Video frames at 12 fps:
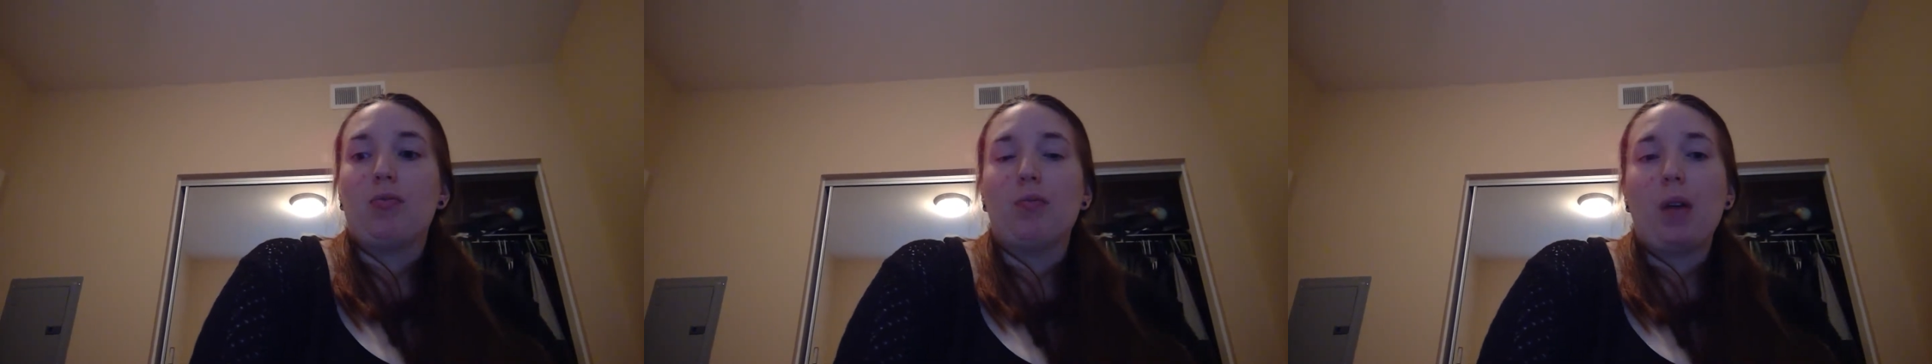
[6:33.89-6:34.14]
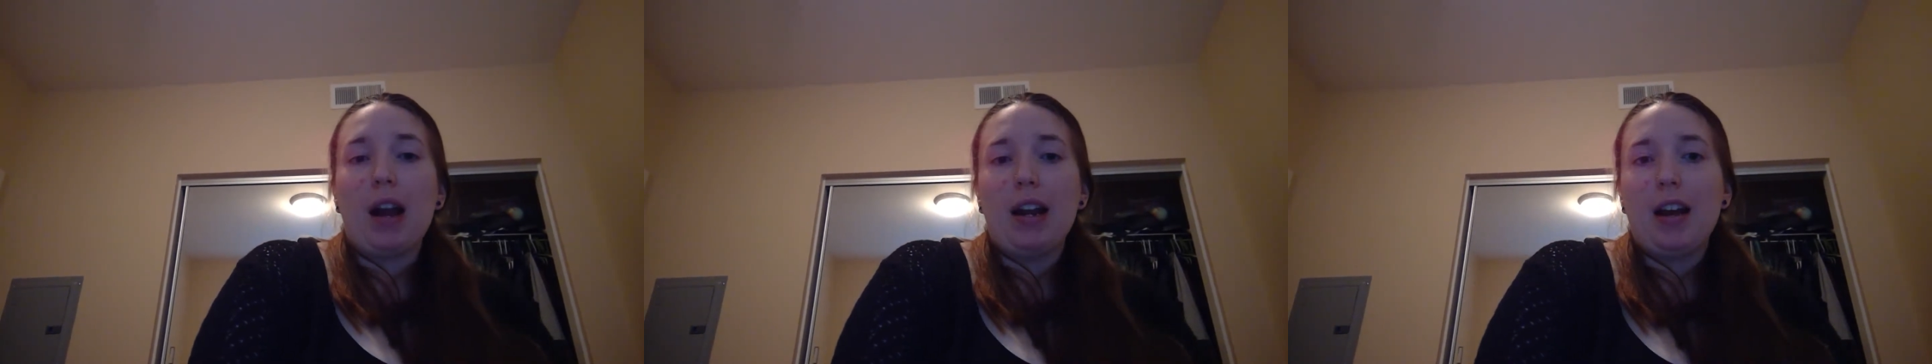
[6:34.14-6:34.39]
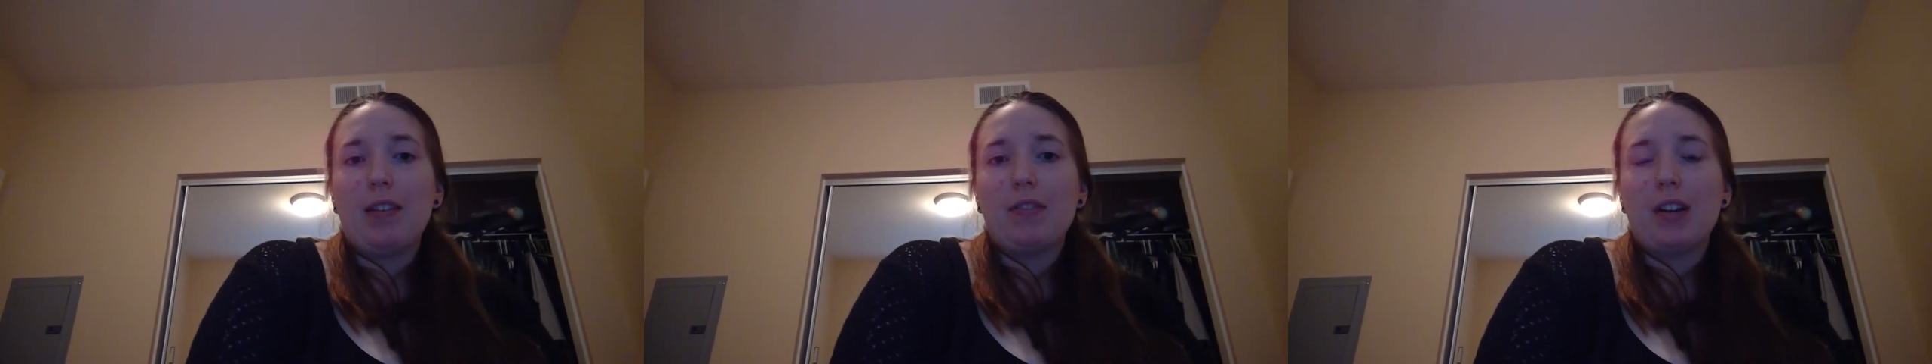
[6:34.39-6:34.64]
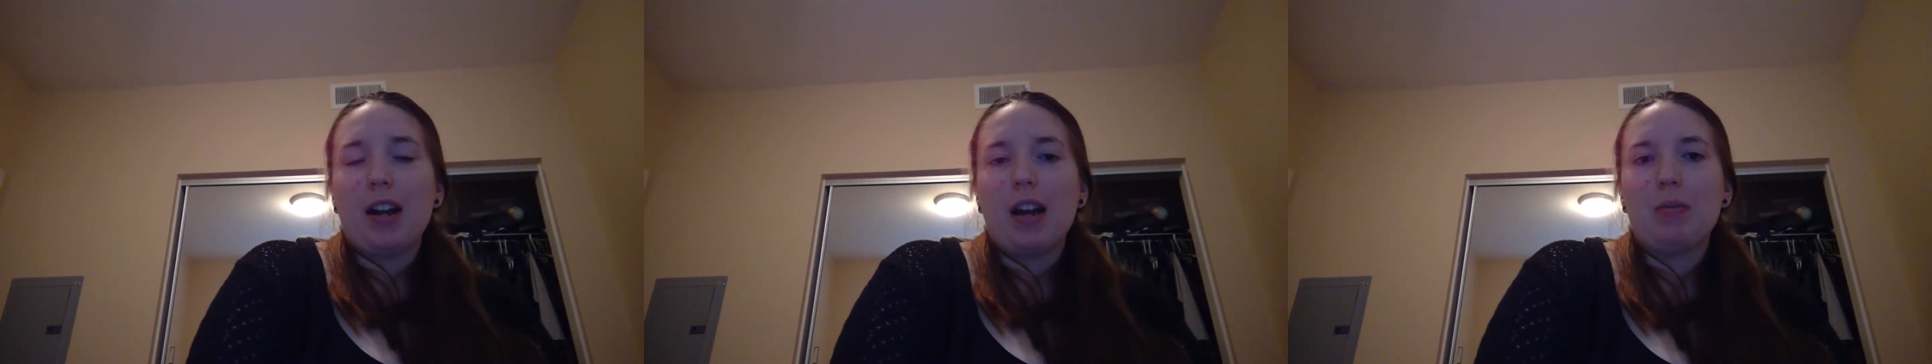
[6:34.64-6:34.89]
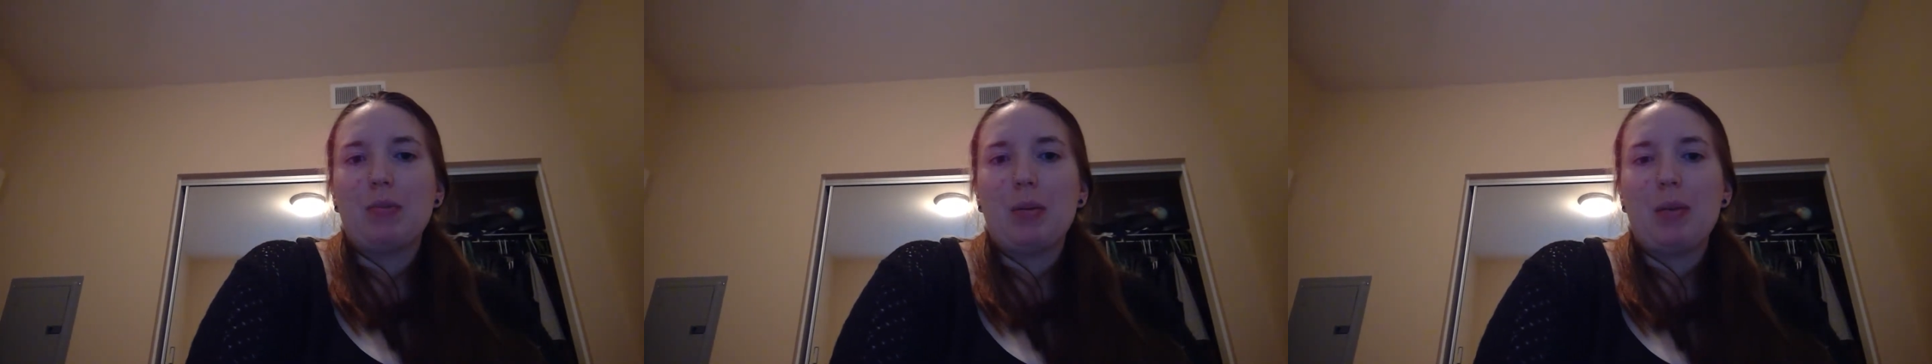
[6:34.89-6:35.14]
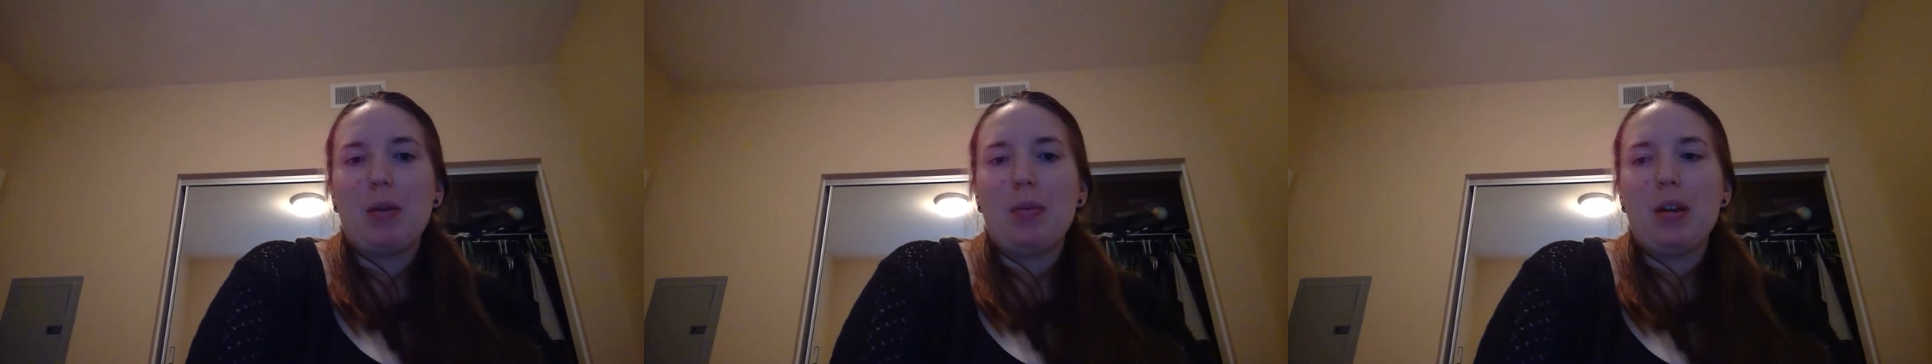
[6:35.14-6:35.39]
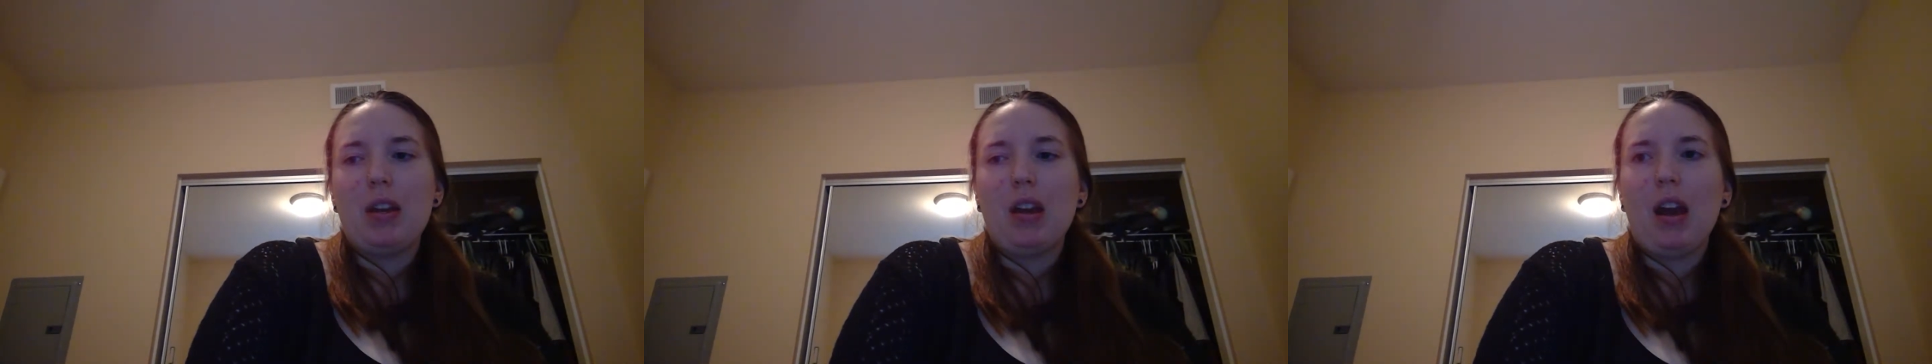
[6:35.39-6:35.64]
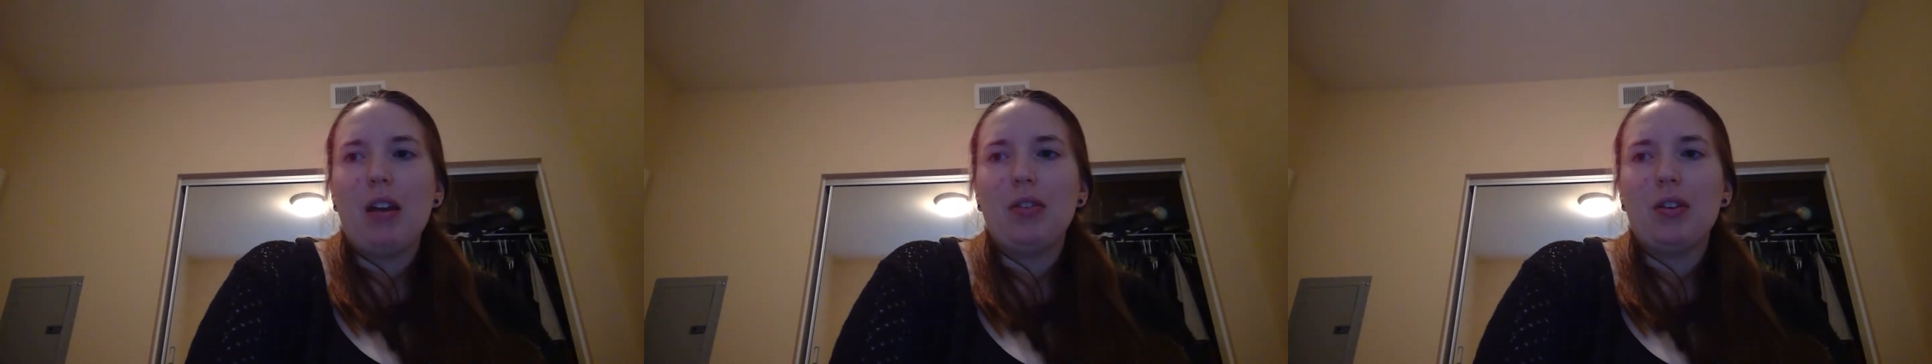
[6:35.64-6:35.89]
right after I had my baby,
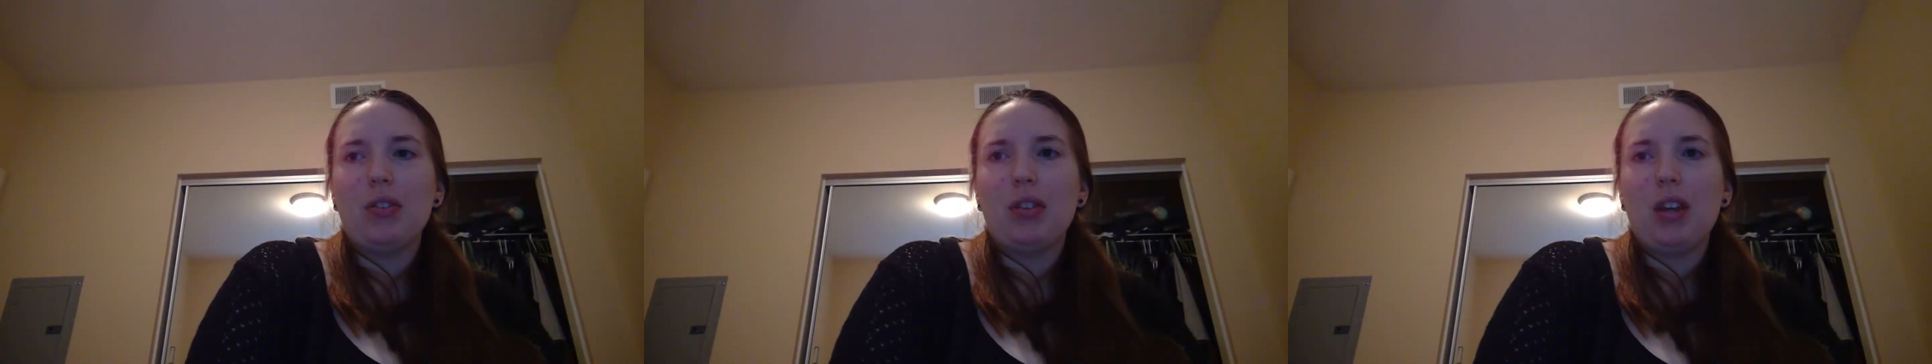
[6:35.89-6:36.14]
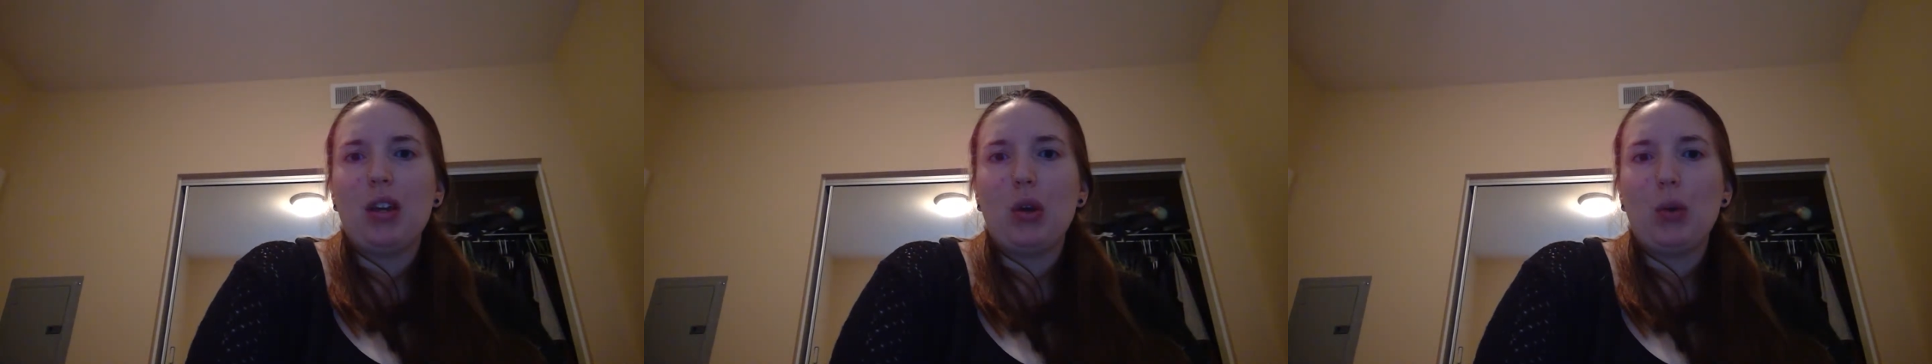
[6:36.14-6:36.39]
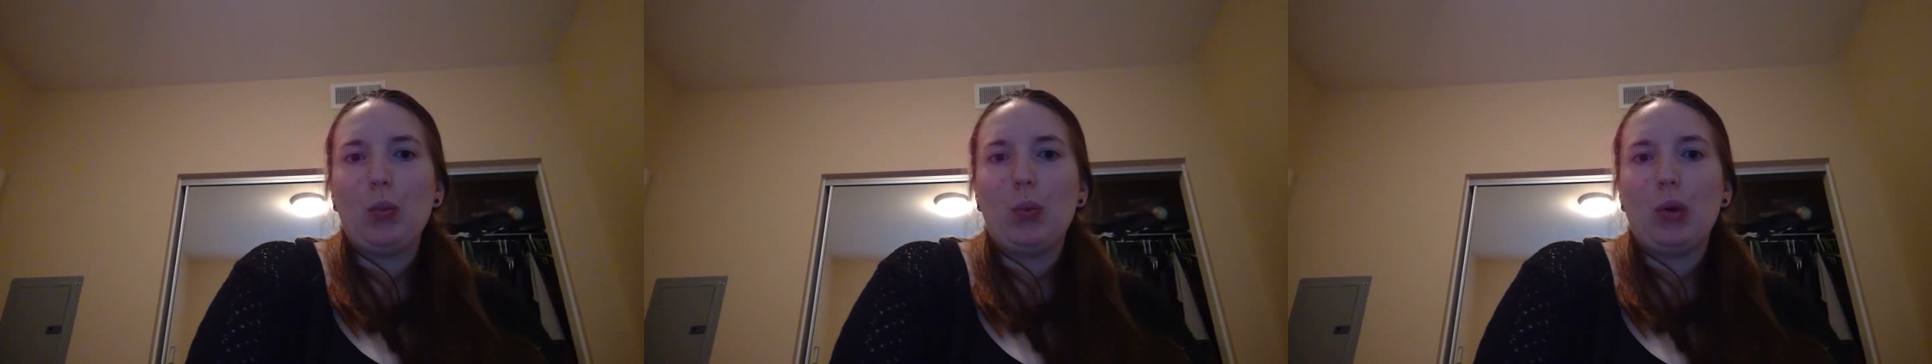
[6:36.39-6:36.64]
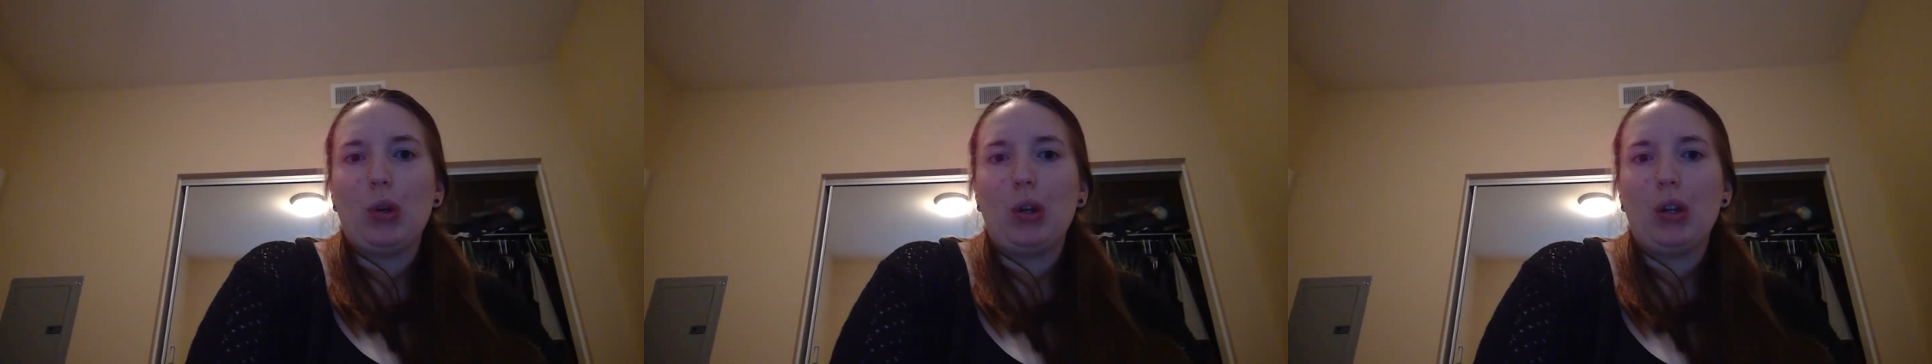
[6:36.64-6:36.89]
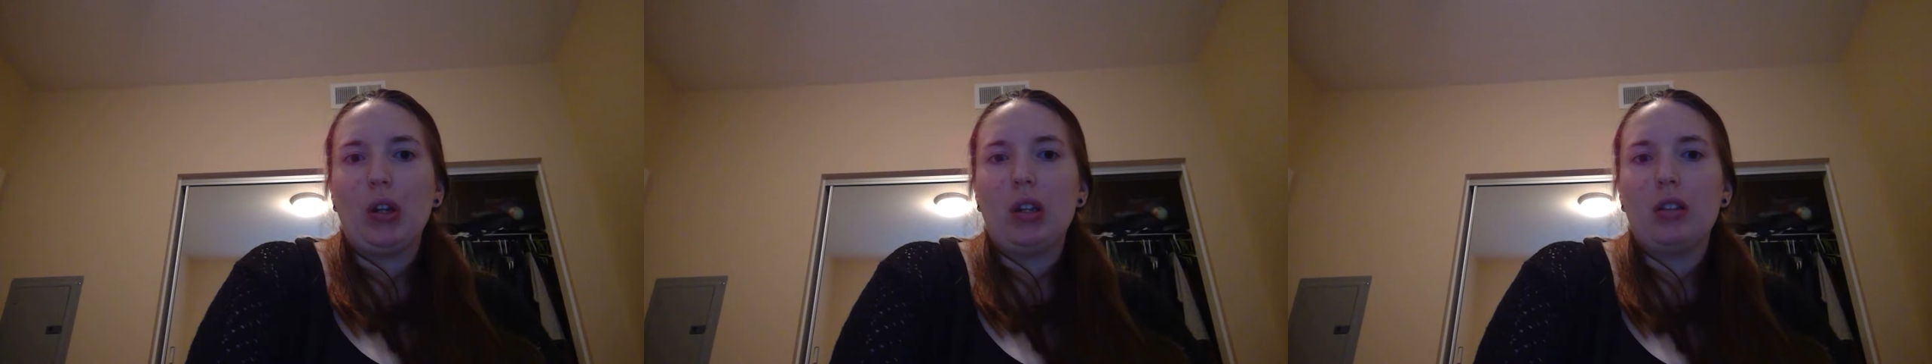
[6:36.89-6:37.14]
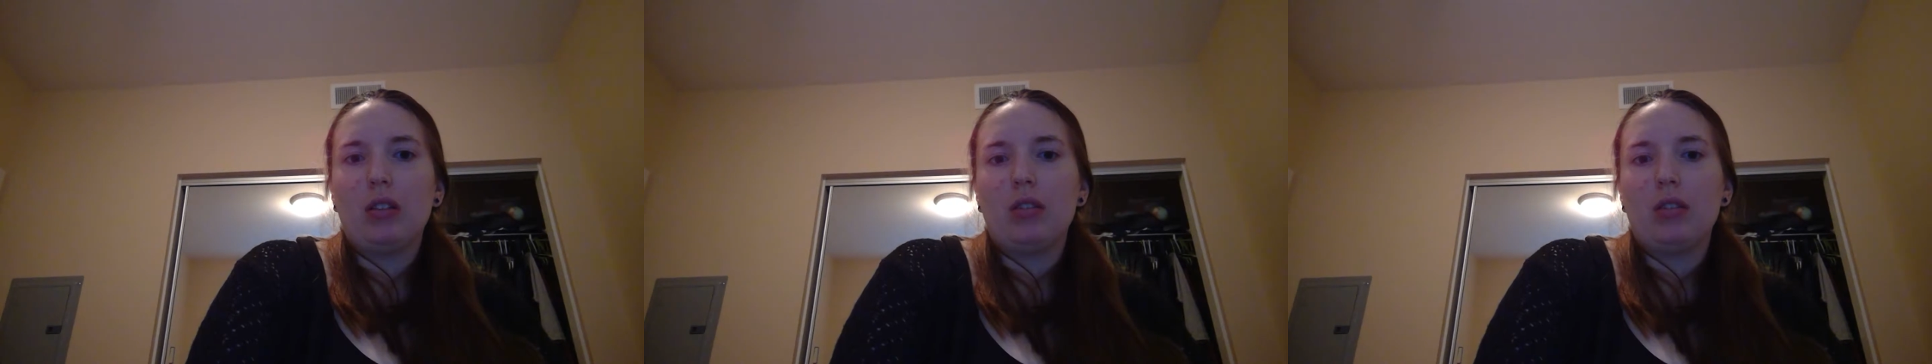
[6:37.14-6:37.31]
I thought they would